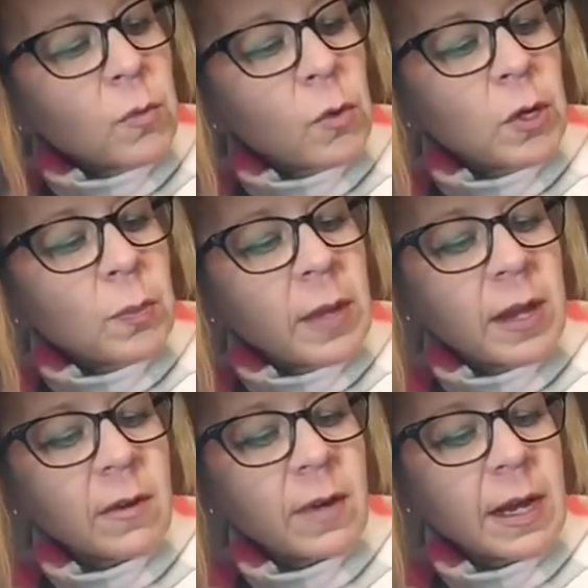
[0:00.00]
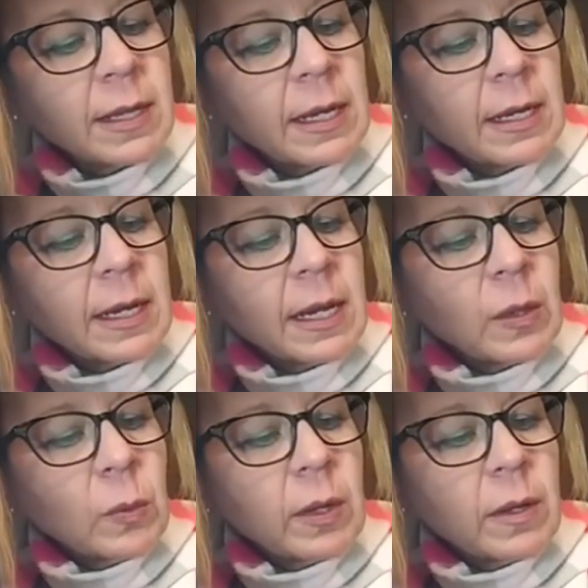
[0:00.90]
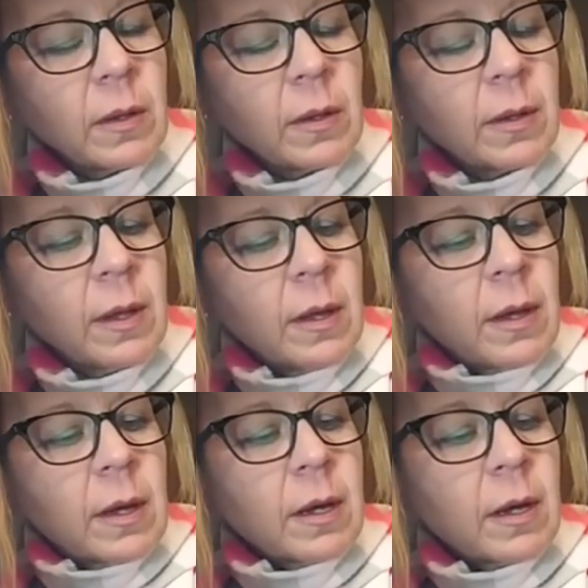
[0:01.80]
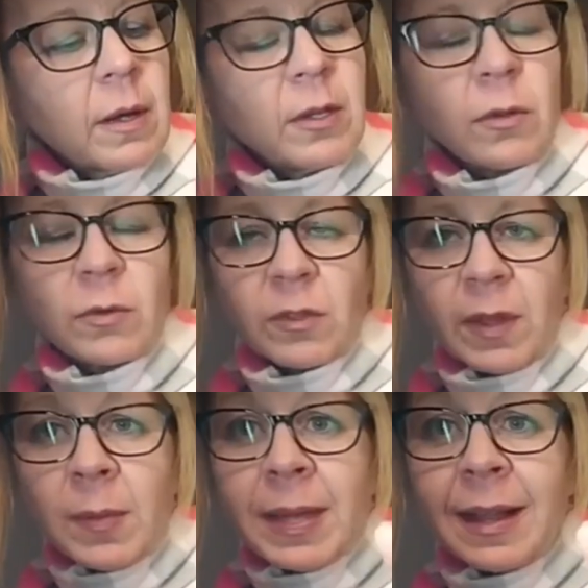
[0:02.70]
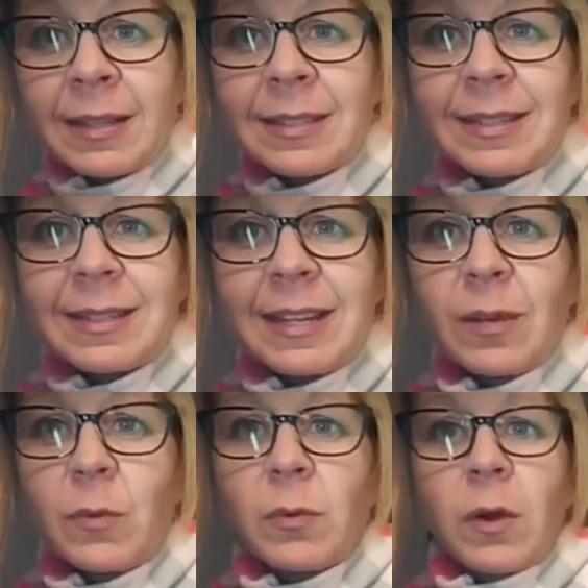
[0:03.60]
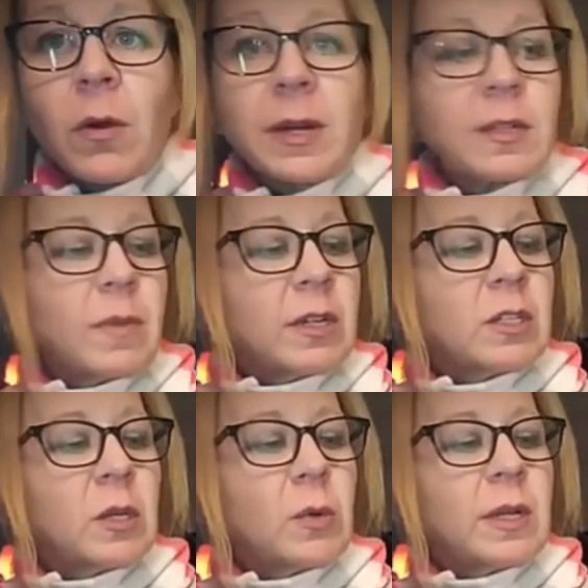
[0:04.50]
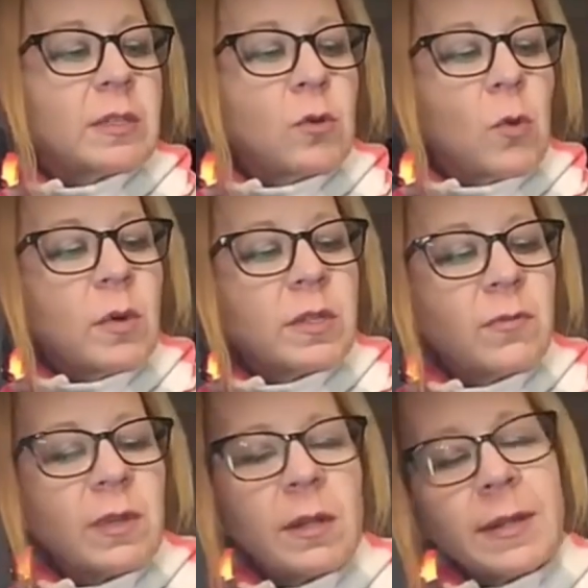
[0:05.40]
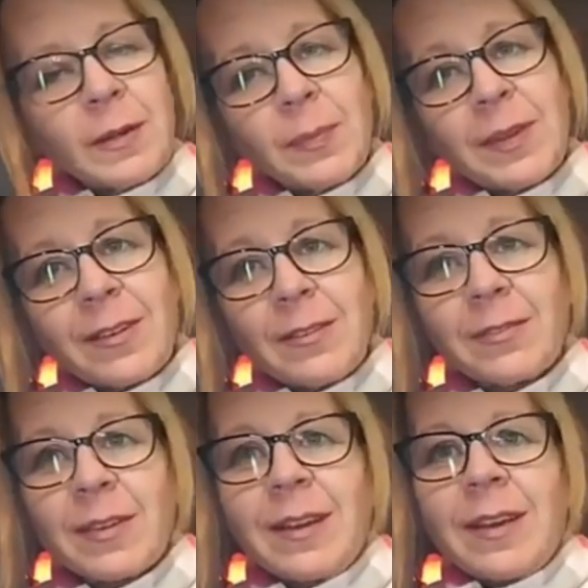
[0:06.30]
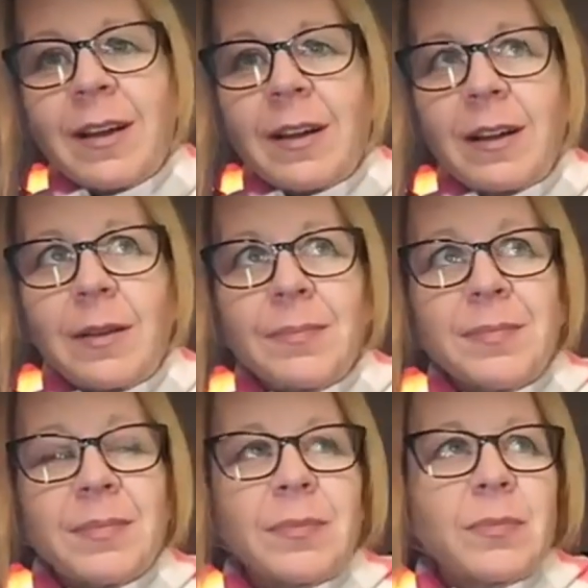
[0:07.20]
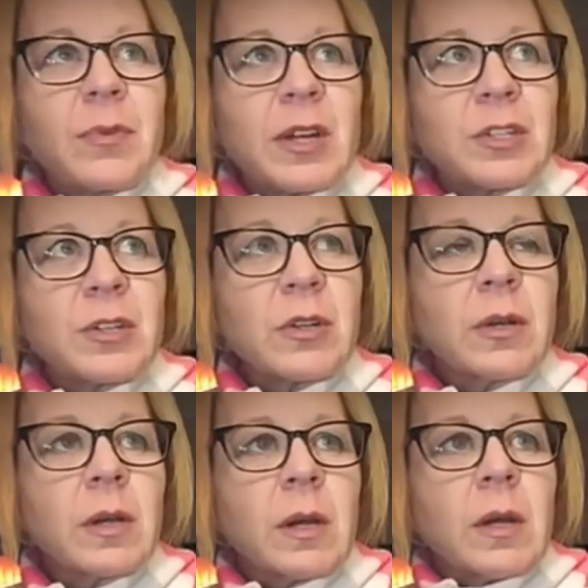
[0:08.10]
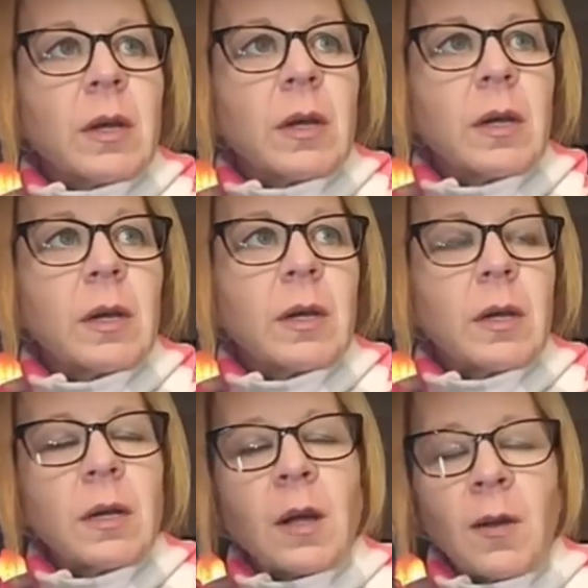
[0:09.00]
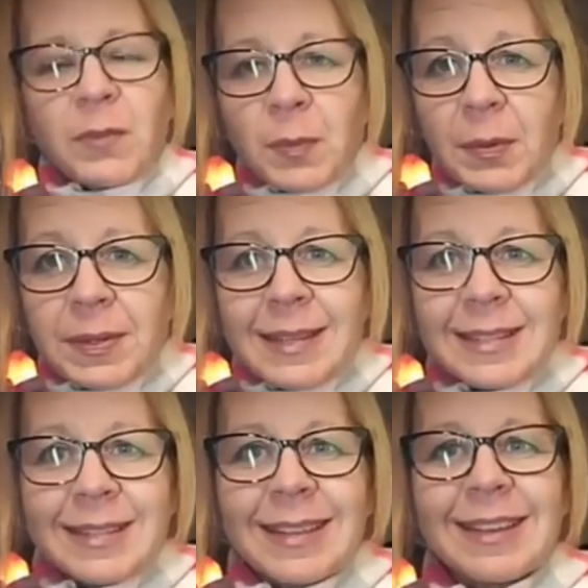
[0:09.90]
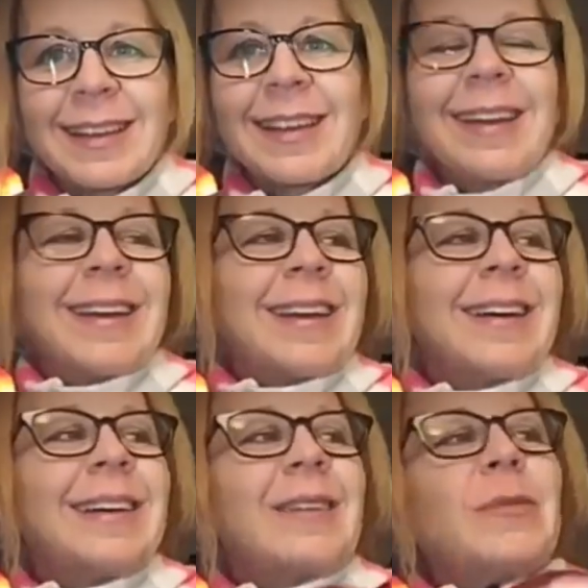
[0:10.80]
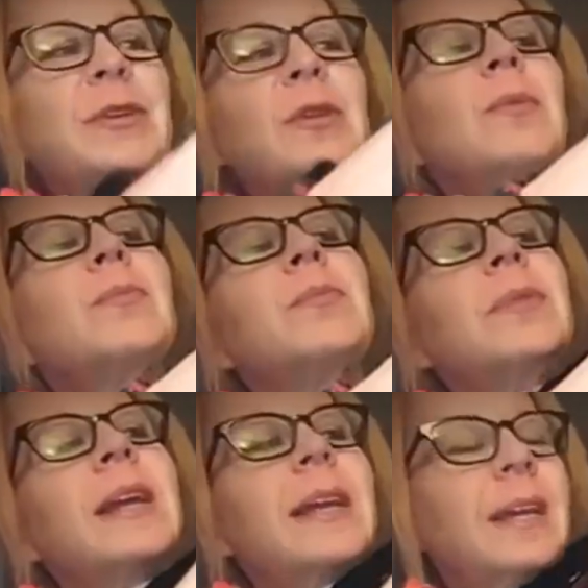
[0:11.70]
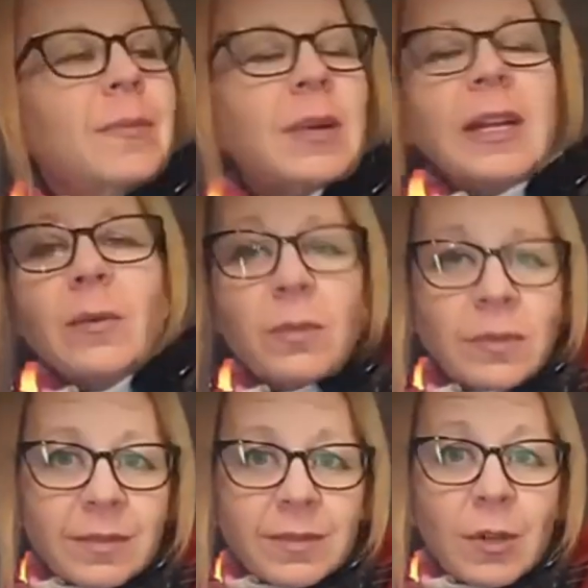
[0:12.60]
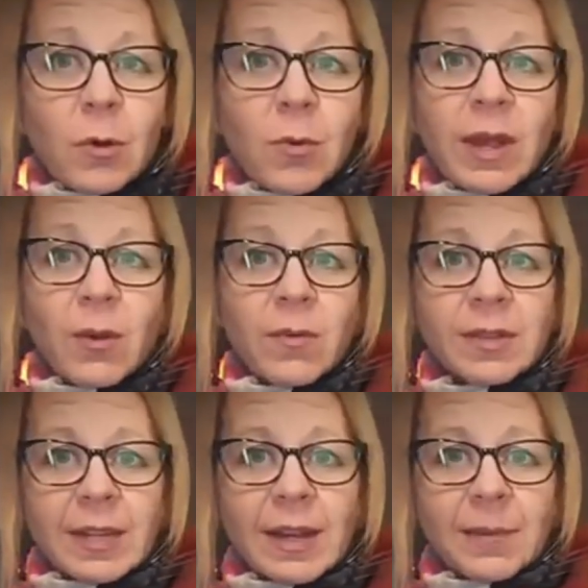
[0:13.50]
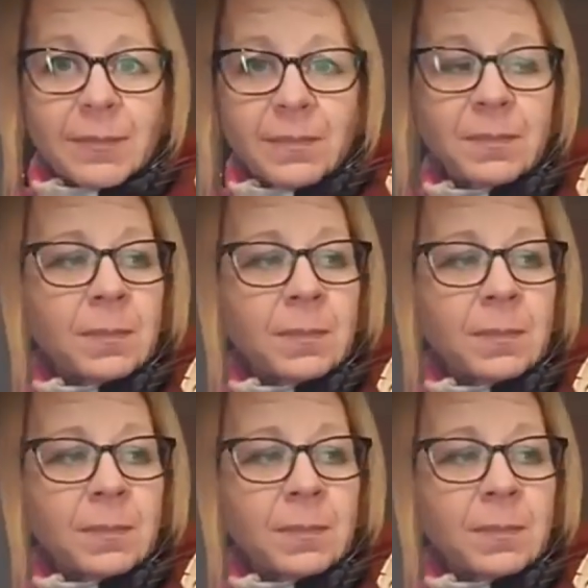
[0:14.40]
the more you play your violin, it will, you'll develop calluses and it won't hurt as much. So it's normal to feel a little bit of pressure, uncomfortableness when you're playing, but it will go away over time.